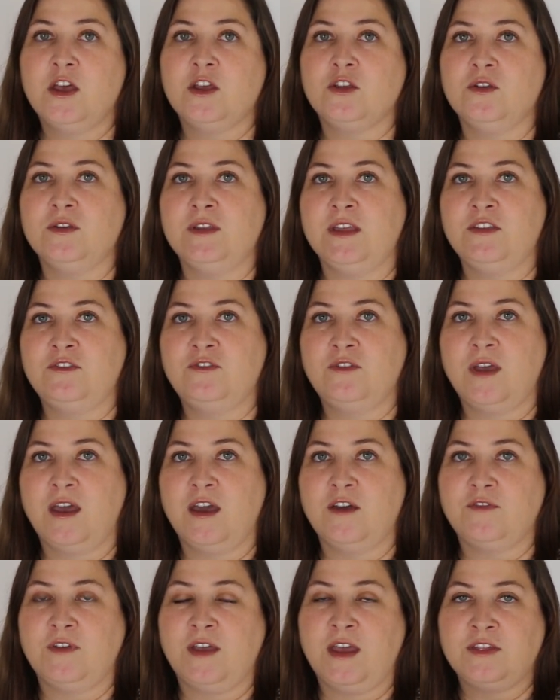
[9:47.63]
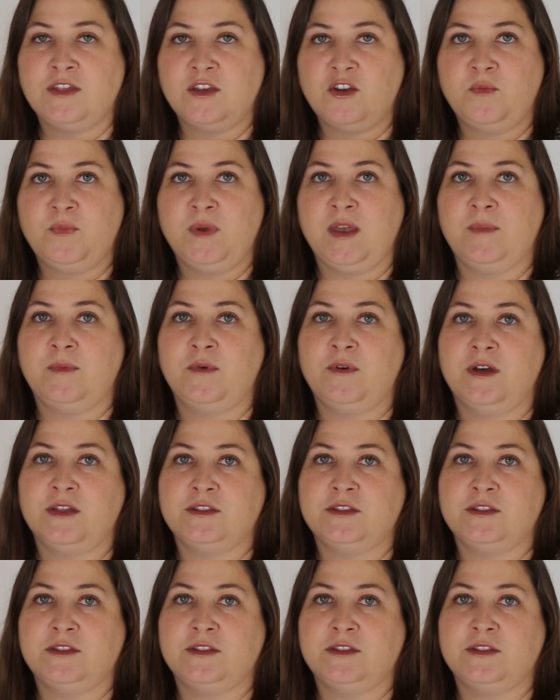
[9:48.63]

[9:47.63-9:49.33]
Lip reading: You need to have ethical people